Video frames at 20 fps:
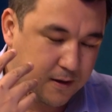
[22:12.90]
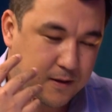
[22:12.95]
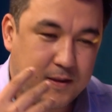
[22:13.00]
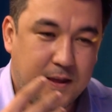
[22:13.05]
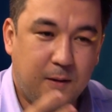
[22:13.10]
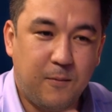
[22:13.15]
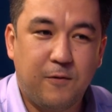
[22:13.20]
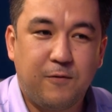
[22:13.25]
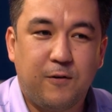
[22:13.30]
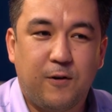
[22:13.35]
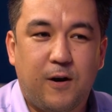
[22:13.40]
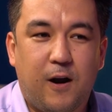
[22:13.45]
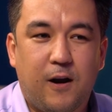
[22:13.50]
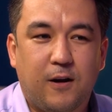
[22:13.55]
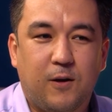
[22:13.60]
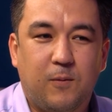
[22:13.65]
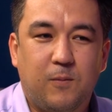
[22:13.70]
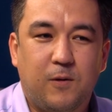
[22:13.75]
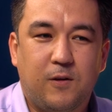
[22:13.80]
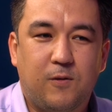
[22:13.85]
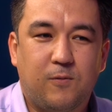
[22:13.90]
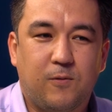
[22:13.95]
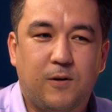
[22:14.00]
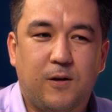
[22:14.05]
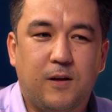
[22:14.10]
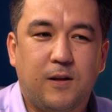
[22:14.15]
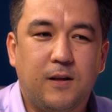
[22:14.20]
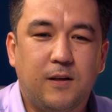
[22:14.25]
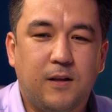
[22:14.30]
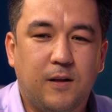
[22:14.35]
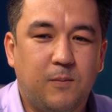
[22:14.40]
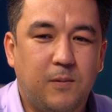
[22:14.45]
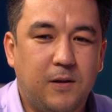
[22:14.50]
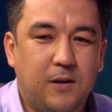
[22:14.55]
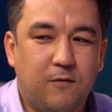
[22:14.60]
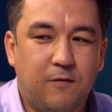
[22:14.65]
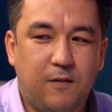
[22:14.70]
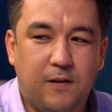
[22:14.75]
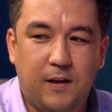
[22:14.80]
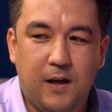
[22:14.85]
some of your arguments were a little
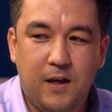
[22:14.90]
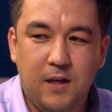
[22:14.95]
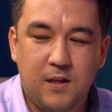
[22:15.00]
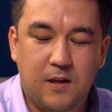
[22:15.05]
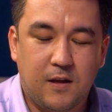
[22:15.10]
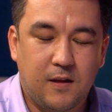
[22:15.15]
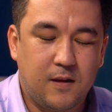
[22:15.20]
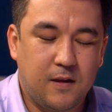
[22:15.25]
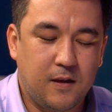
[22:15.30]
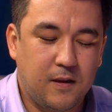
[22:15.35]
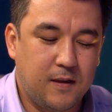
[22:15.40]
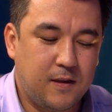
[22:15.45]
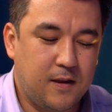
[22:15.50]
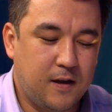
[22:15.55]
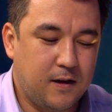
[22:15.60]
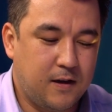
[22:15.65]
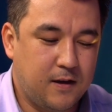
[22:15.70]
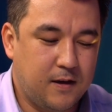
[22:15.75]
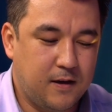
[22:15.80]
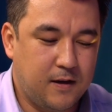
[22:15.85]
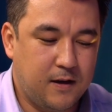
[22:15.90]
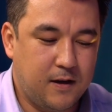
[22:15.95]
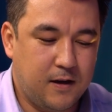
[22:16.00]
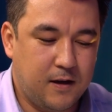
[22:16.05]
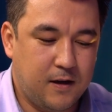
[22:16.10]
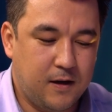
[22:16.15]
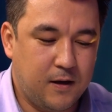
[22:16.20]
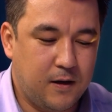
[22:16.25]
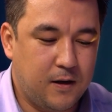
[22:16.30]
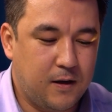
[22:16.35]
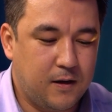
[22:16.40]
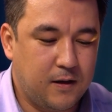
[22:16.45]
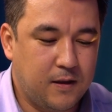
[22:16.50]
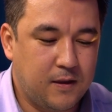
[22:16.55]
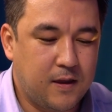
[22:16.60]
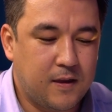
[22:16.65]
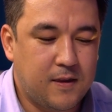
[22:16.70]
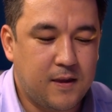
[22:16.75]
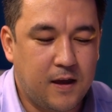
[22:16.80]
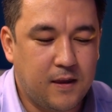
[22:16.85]
bit fallacious in
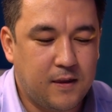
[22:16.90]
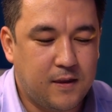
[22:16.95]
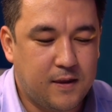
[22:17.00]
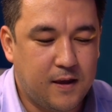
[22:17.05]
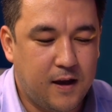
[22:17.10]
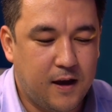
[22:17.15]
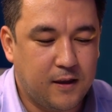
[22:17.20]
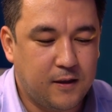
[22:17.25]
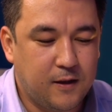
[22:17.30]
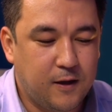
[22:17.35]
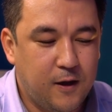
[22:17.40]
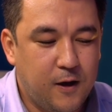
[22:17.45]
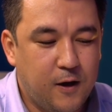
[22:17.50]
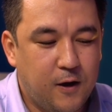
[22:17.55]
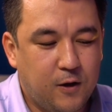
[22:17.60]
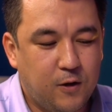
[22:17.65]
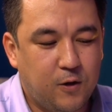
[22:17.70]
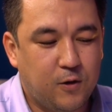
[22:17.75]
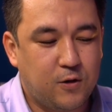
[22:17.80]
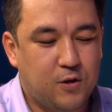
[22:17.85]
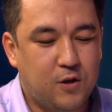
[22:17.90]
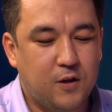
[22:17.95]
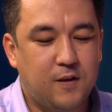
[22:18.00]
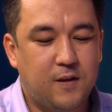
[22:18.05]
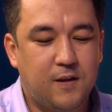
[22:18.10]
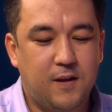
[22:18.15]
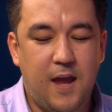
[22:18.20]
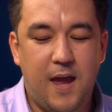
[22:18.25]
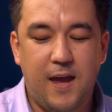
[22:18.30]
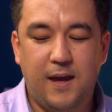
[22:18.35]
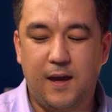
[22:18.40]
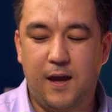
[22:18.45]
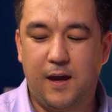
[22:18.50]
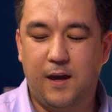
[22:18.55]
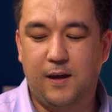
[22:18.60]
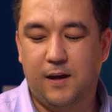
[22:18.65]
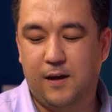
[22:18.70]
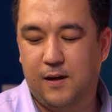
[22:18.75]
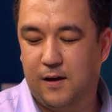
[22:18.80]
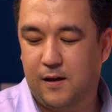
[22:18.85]
the sense that you're just
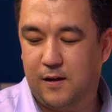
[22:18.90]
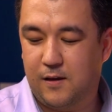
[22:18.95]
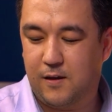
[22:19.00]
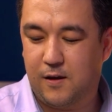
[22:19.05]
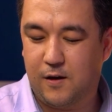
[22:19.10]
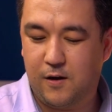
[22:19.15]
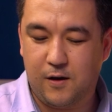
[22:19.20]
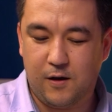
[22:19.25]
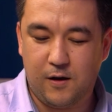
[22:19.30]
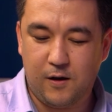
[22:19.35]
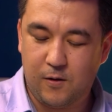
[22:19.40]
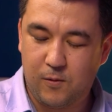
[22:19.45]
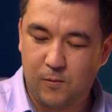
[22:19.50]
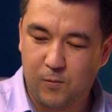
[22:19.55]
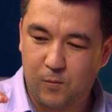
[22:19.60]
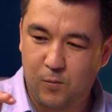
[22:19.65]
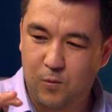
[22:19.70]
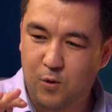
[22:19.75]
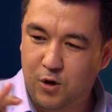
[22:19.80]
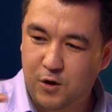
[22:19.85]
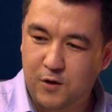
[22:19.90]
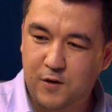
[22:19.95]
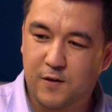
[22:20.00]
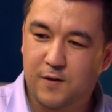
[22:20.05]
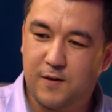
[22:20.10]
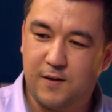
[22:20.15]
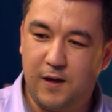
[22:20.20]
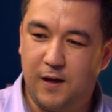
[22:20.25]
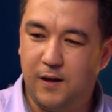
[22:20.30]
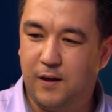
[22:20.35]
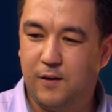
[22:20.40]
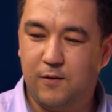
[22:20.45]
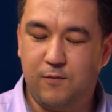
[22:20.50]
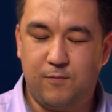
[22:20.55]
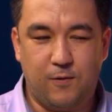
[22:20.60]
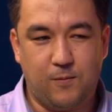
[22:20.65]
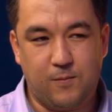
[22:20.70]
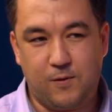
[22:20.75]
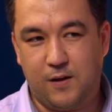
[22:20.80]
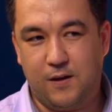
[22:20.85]
taking the worst things
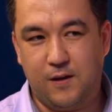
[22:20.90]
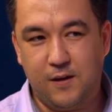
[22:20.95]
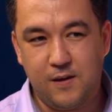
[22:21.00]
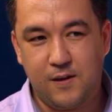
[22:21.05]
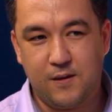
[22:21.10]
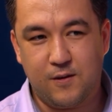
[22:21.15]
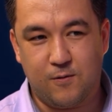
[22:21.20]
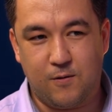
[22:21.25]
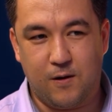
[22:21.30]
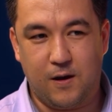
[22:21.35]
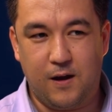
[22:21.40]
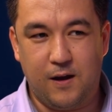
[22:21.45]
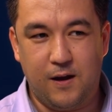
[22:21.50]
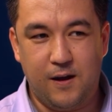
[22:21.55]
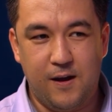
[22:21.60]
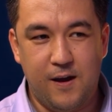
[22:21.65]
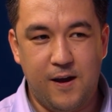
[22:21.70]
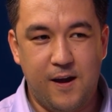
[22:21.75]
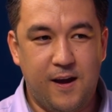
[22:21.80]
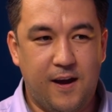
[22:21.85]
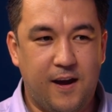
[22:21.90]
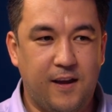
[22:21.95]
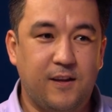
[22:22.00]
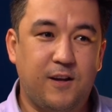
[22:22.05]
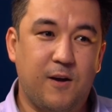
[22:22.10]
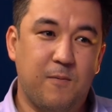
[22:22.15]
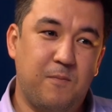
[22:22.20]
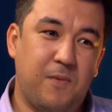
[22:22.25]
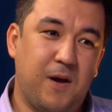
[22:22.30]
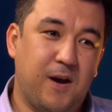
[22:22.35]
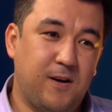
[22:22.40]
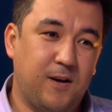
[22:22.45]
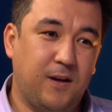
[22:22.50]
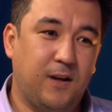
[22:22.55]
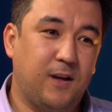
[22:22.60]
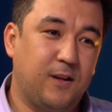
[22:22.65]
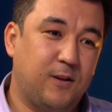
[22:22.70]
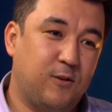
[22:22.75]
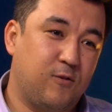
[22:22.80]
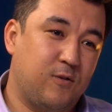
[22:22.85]
from the history and
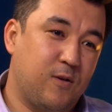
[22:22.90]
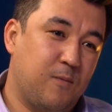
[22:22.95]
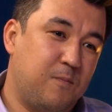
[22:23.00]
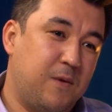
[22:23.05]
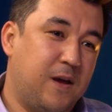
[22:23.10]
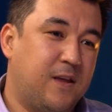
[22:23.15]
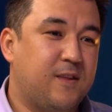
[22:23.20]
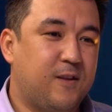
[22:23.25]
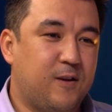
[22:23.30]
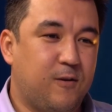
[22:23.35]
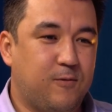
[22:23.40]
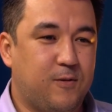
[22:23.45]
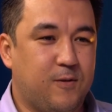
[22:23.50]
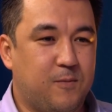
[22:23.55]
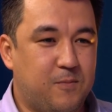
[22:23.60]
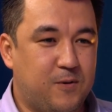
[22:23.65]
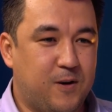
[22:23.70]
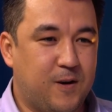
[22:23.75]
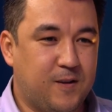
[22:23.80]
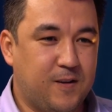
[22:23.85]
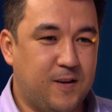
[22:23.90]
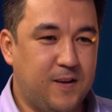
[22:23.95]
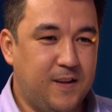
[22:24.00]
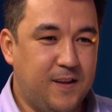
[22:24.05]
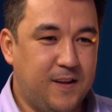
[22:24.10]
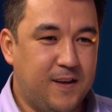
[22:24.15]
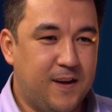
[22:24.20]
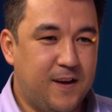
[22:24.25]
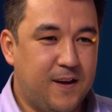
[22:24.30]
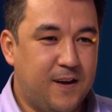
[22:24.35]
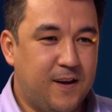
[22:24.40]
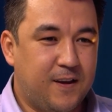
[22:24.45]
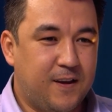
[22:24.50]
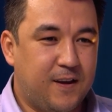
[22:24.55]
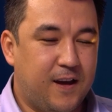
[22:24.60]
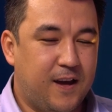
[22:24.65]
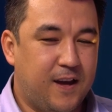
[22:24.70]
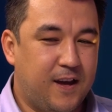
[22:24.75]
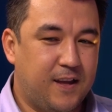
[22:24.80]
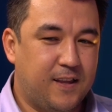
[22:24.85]
comparing it to the best of the present,
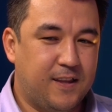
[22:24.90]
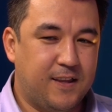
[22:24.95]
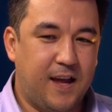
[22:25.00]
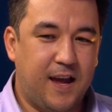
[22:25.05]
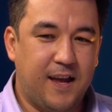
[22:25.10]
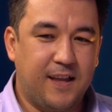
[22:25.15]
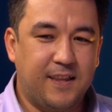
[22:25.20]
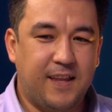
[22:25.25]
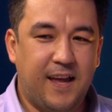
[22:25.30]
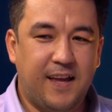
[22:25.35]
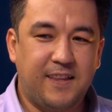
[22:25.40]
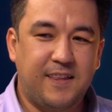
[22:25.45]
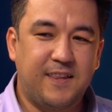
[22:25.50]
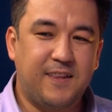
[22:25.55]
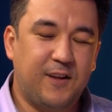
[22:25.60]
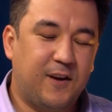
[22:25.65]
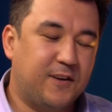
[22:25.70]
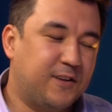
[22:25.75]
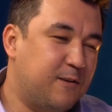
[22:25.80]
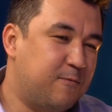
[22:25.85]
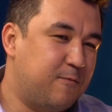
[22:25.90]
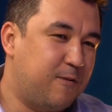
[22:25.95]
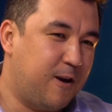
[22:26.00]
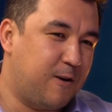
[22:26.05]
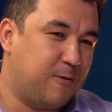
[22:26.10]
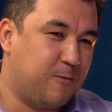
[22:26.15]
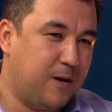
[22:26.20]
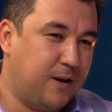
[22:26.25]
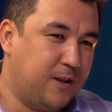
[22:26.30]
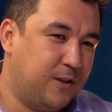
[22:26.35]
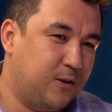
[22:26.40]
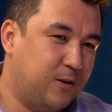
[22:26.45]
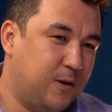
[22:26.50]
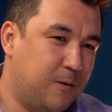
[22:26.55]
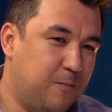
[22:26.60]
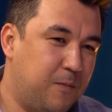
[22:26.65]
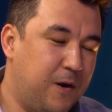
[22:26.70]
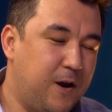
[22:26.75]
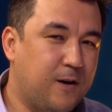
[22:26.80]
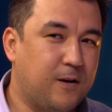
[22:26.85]
and that's not a fair way to
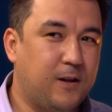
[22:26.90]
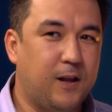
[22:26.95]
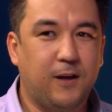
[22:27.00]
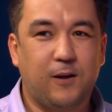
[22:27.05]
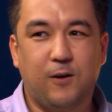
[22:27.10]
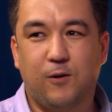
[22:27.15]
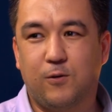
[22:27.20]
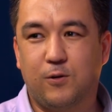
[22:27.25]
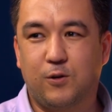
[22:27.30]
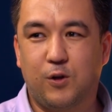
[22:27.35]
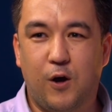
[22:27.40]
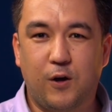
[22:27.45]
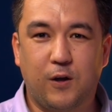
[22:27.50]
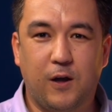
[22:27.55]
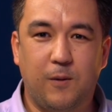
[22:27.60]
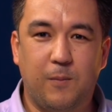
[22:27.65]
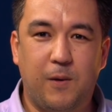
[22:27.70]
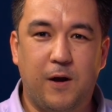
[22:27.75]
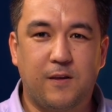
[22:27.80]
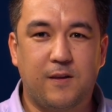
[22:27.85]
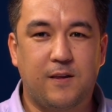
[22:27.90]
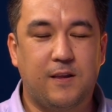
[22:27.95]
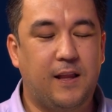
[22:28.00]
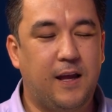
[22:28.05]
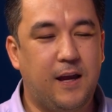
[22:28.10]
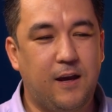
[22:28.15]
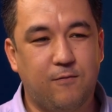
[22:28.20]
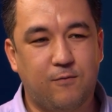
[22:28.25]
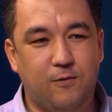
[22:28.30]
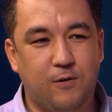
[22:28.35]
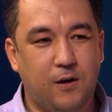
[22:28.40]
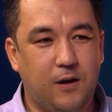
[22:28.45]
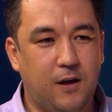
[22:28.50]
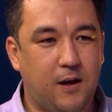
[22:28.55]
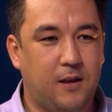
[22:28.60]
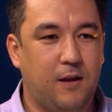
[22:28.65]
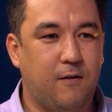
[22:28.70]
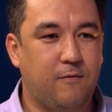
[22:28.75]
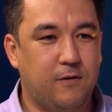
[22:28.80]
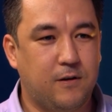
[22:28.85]
compare. You're talking about slavery
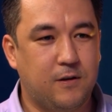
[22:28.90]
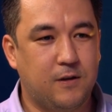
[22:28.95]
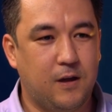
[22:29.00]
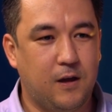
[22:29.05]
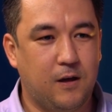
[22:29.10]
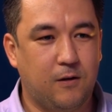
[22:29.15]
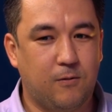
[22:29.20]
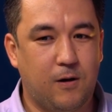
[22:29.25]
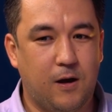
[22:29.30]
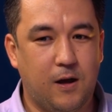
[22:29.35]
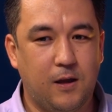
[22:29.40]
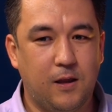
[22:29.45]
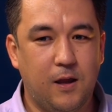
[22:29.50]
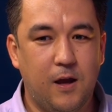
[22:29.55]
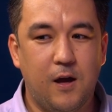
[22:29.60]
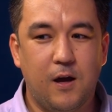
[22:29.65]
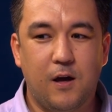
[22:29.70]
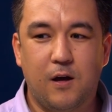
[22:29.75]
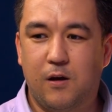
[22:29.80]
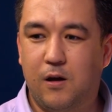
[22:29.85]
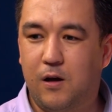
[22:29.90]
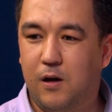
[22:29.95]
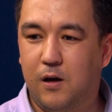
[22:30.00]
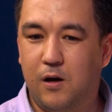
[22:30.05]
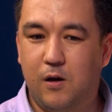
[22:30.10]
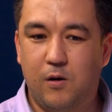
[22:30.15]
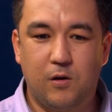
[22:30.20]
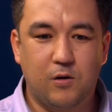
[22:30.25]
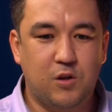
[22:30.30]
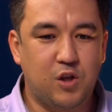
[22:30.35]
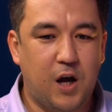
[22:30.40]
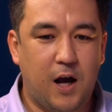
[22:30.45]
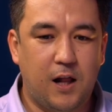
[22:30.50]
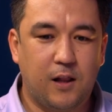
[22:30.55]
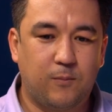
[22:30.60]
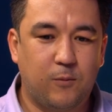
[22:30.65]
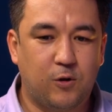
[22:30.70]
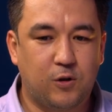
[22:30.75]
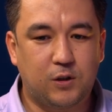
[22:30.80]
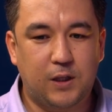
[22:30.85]
and everything, right?
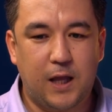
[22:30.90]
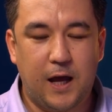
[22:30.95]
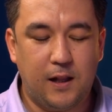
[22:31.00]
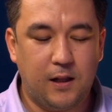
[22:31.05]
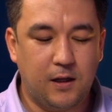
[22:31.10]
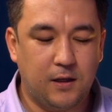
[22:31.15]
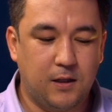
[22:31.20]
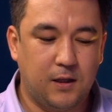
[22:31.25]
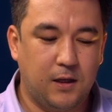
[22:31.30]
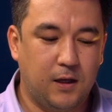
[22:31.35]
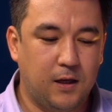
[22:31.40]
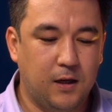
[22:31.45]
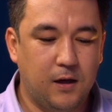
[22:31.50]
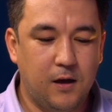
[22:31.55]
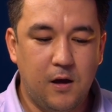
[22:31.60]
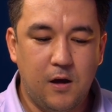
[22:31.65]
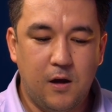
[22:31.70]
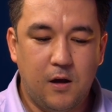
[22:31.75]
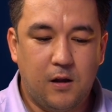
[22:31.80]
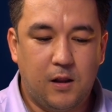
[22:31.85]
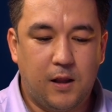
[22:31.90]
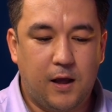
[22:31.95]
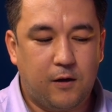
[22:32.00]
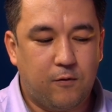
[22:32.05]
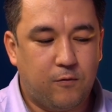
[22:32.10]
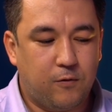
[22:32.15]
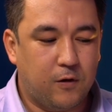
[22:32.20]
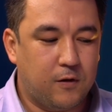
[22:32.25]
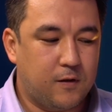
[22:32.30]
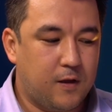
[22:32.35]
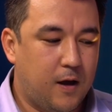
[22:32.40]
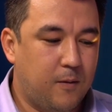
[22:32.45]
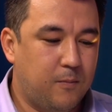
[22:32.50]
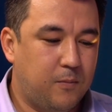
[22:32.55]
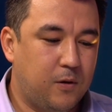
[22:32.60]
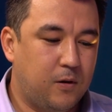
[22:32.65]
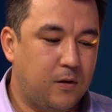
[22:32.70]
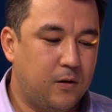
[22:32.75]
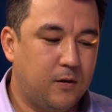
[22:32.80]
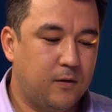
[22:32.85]
Child mortality. For
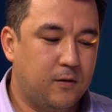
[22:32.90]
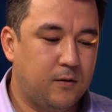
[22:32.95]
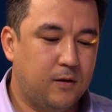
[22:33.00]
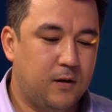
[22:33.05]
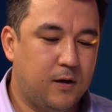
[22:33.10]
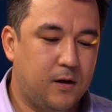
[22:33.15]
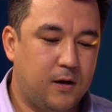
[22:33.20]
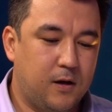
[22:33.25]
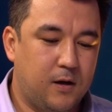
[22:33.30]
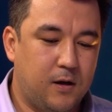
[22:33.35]
example,